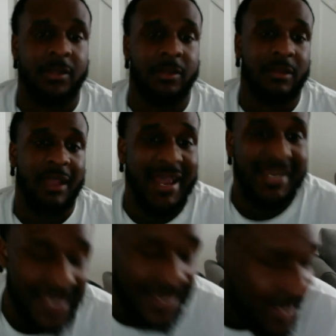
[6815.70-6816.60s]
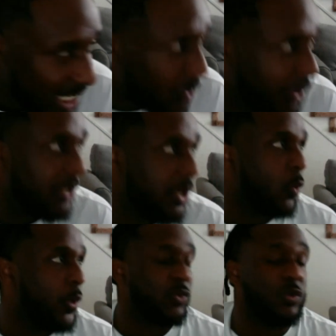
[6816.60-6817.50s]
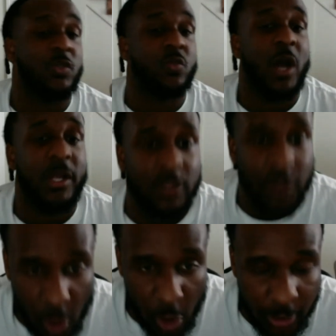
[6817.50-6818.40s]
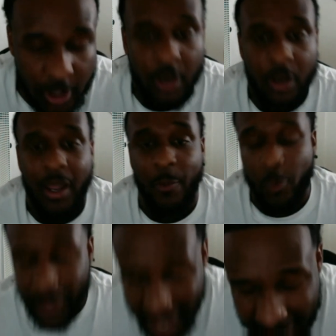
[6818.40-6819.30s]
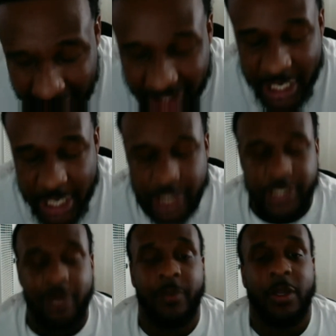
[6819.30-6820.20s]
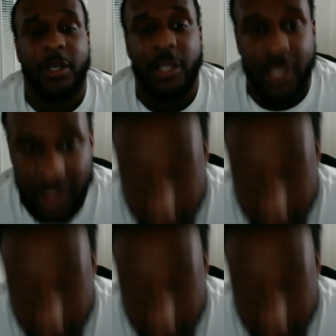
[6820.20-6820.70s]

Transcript: They had 10 days within their weeks, which is why the Lord, when we got out of Egypt, he